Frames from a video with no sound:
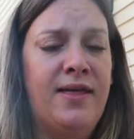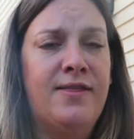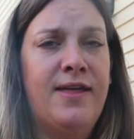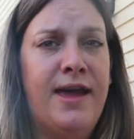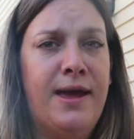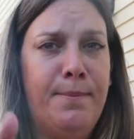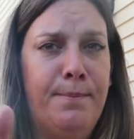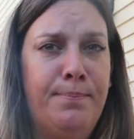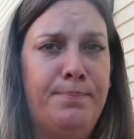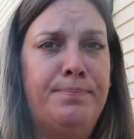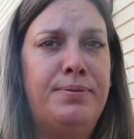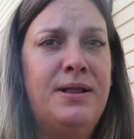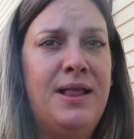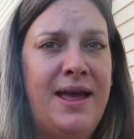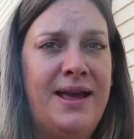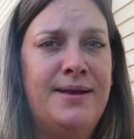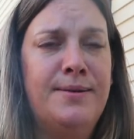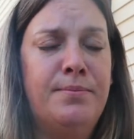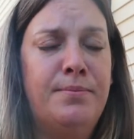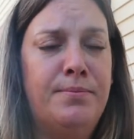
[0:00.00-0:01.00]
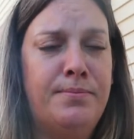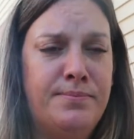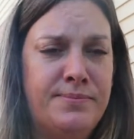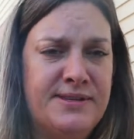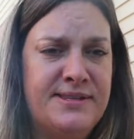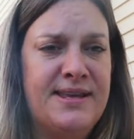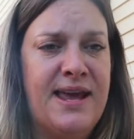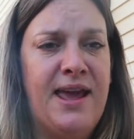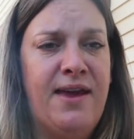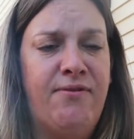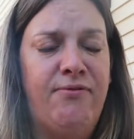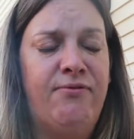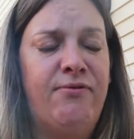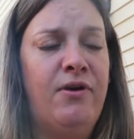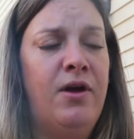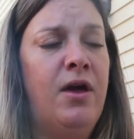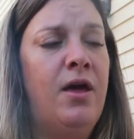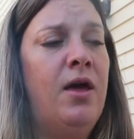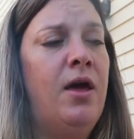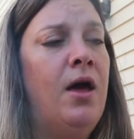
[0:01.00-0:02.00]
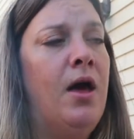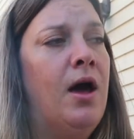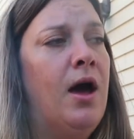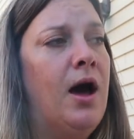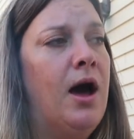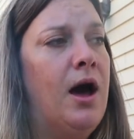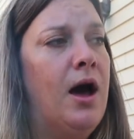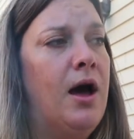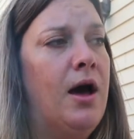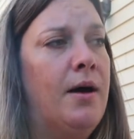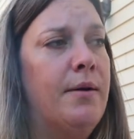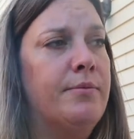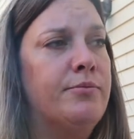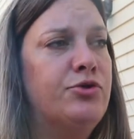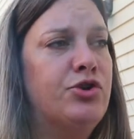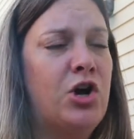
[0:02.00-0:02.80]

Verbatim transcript: Like, play safe. Um,